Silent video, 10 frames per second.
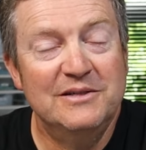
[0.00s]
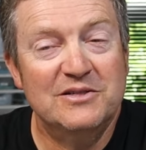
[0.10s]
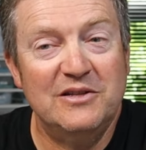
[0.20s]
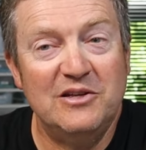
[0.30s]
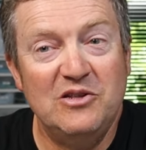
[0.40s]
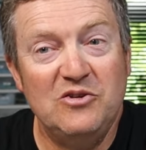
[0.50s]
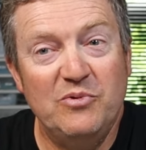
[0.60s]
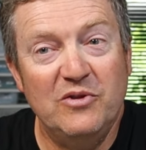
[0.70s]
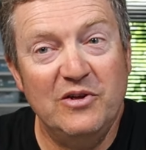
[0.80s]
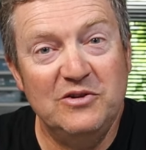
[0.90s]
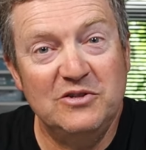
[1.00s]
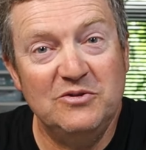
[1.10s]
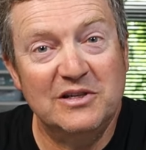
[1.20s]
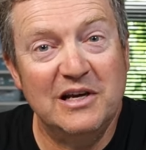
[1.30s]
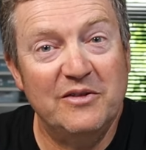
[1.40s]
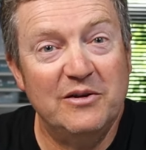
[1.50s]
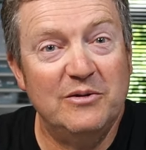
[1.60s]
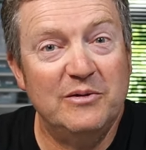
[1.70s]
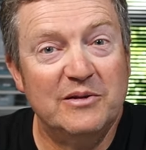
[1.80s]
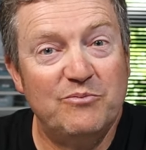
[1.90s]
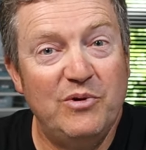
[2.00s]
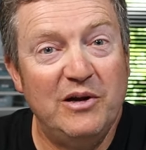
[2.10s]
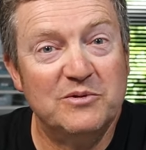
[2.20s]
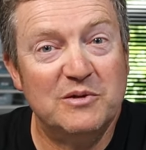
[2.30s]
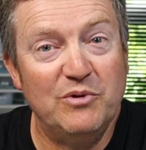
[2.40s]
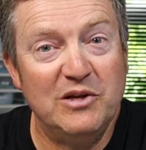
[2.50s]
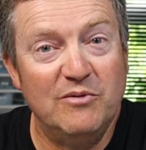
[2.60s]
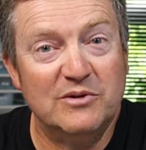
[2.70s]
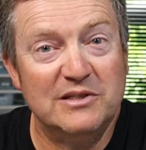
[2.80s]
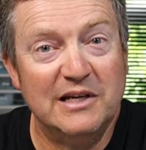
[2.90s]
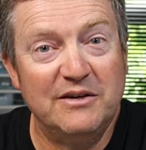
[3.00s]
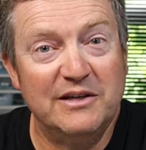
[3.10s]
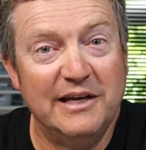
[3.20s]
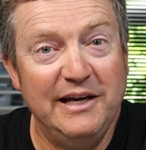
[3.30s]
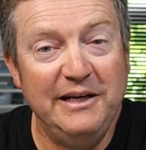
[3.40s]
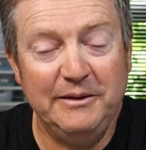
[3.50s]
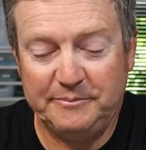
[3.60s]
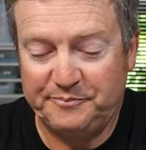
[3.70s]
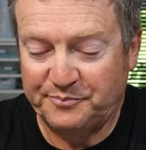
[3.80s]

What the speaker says: so that when you put those 2 together, it helps to bring your odds down again.